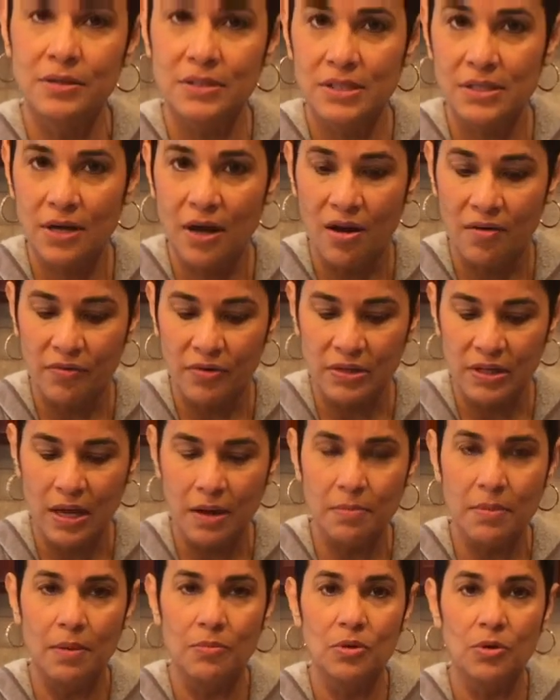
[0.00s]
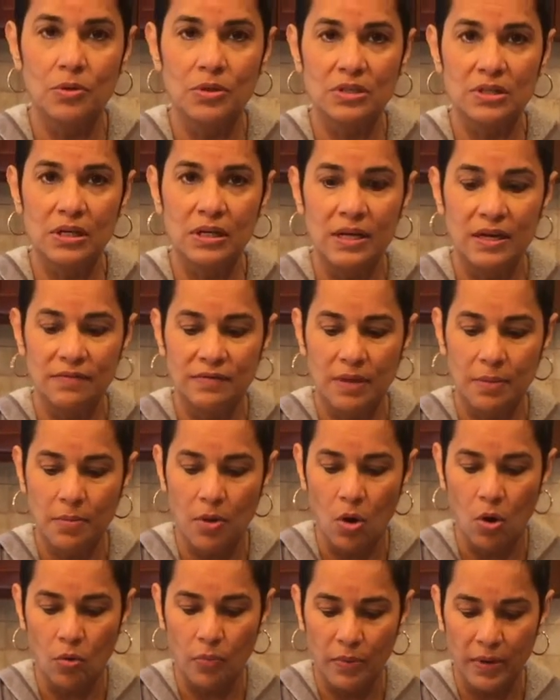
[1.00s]
going to cover them. I'm going to leave them
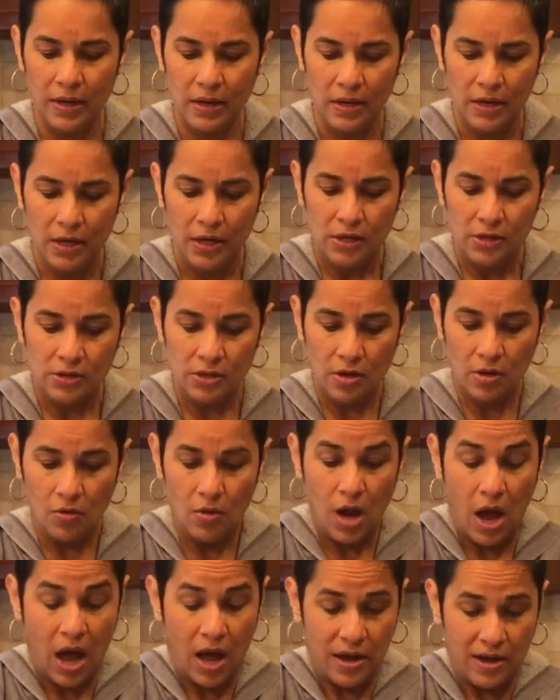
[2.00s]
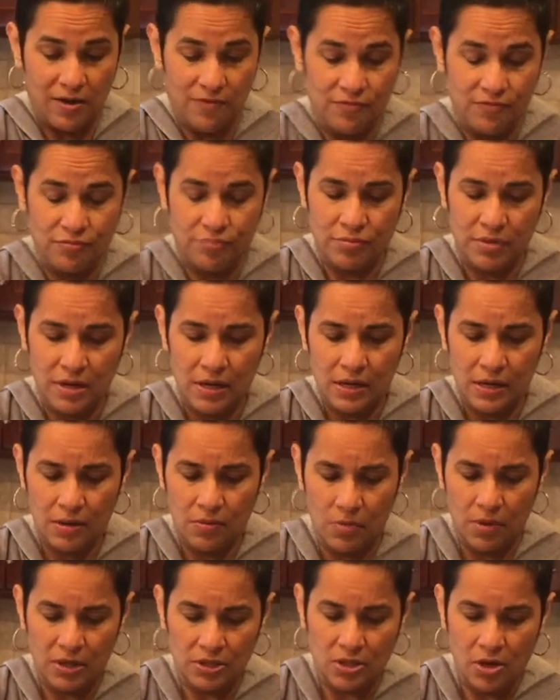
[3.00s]
open. So I have really
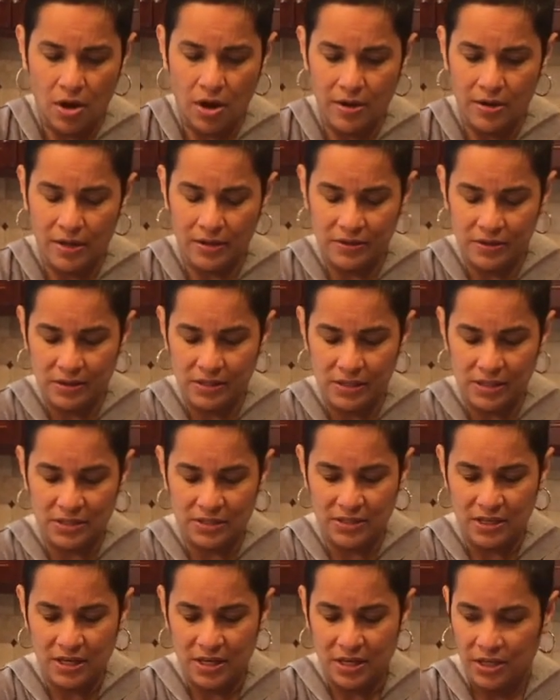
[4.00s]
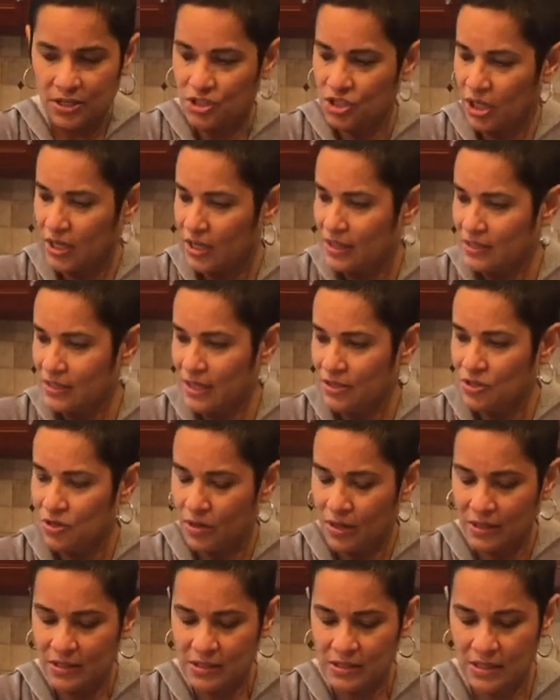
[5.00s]
worked hard on these chickens, as you
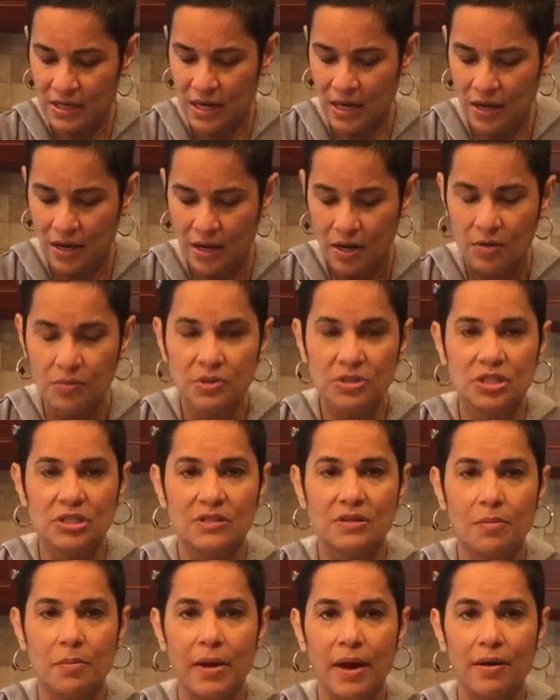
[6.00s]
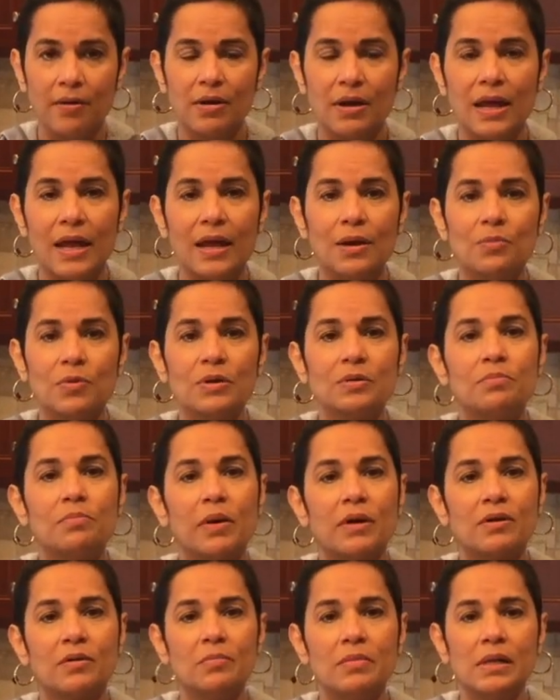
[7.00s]
can see, which is a marinade with
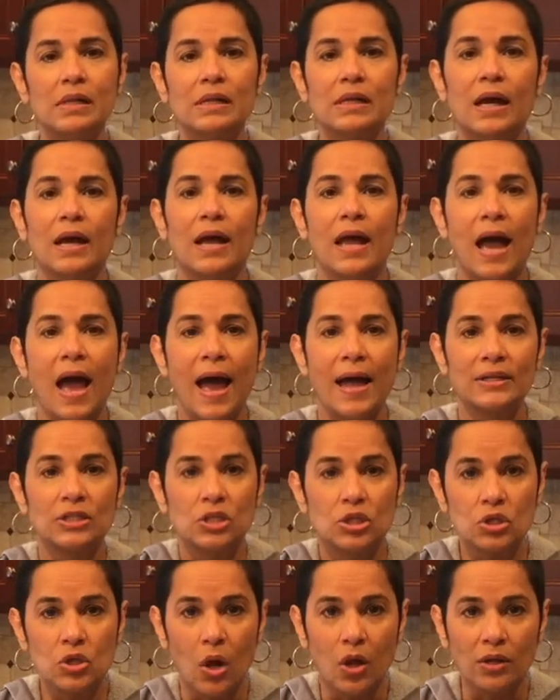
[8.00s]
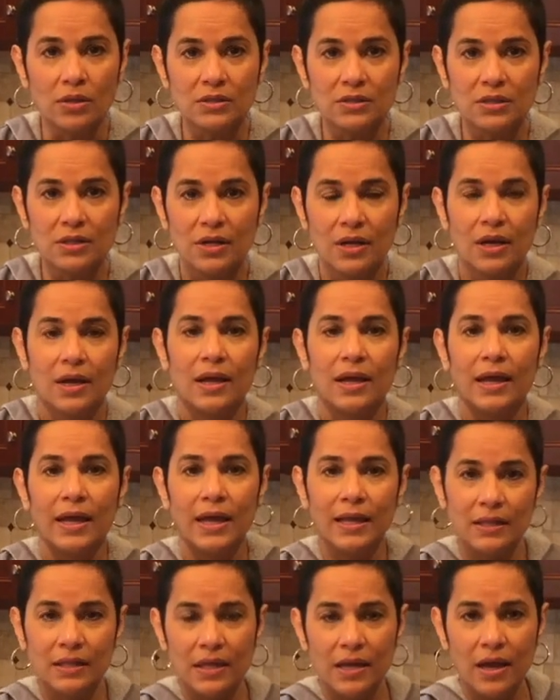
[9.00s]
buttermilk and salt
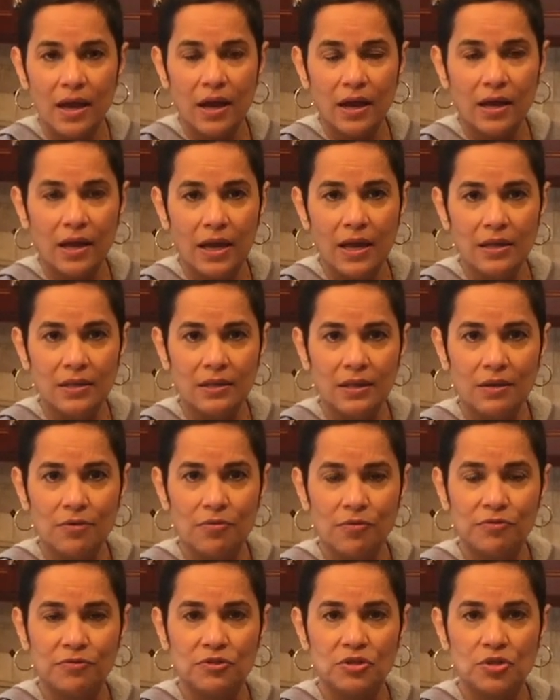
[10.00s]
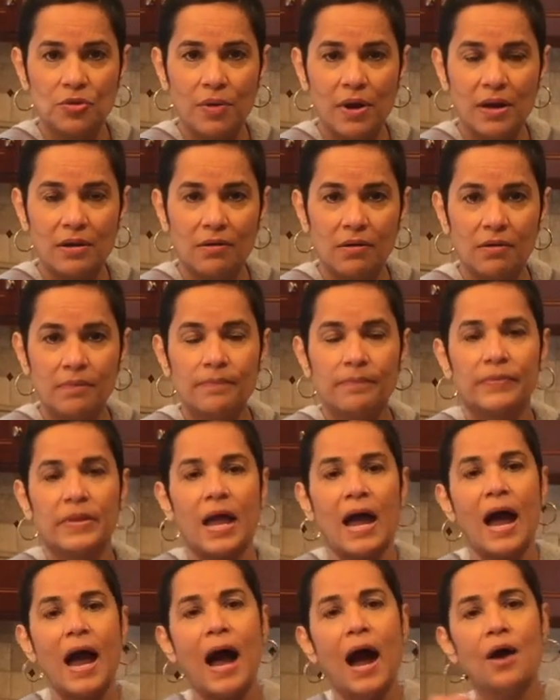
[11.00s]
in the refrigerator,
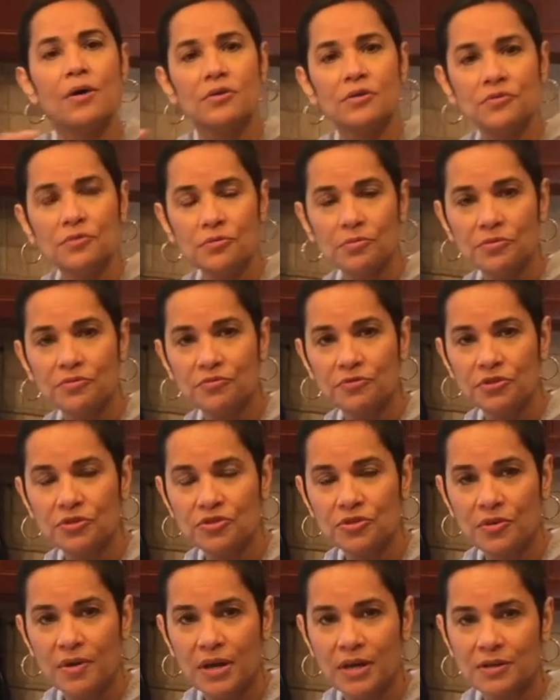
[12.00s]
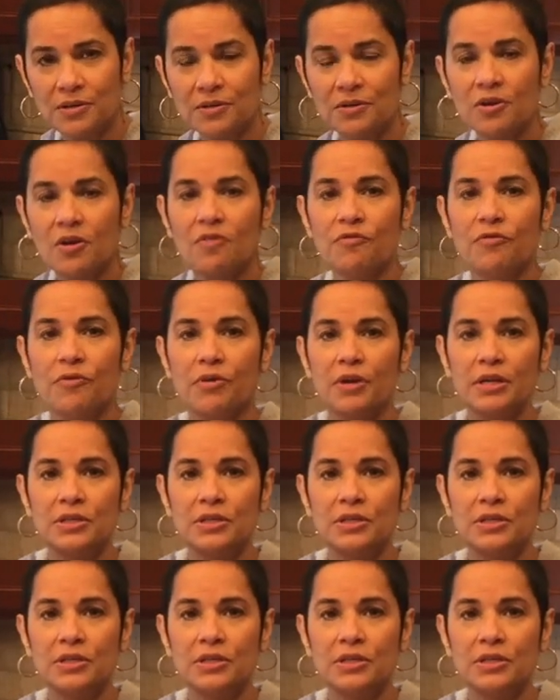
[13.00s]
out of the refrigerator for